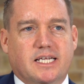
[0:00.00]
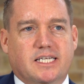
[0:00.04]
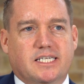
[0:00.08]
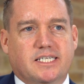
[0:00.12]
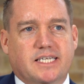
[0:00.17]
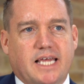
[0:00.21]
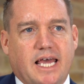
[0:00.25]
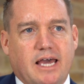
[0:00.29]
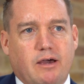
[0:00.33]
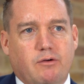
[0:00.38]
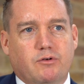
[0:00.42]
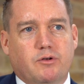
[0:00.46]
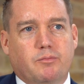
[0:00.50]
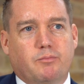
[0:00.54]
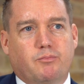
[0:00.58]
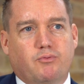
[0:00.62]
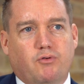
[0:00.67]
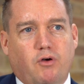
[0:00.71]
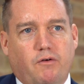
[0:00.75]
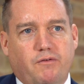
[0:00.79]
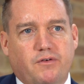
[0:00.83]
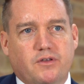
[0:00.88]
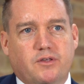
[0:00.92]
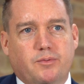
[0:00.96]
sound and
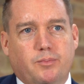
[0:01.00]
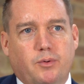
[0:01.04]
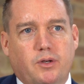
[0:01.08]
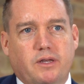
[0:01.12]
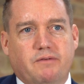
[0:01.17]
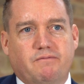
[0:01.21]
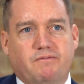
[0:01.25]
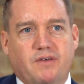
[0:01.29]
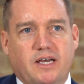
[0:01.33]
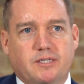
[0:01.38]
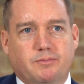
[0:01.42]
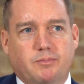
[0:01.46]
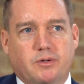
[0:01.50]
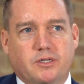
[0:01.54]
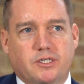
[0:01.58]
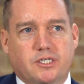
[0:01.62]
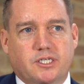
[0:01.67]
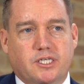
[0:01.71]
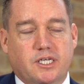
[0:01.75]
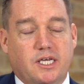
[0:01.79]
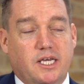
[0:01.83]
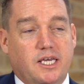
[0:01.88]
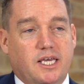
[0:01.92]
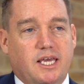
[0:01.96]
profitable
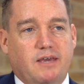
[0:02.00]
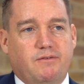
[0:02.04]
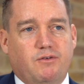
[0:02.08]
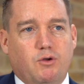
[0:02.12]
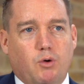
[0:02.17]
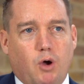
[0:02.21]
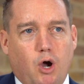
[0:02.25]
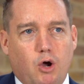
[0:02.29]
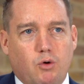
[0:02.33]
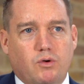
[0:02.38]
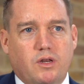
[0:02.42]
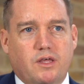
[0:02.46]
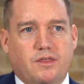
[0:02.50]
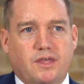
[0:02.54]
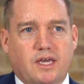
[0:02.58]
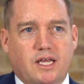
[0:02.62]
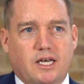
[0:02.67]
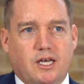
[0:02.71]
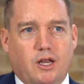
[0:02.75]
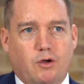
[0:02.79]
investments if you only think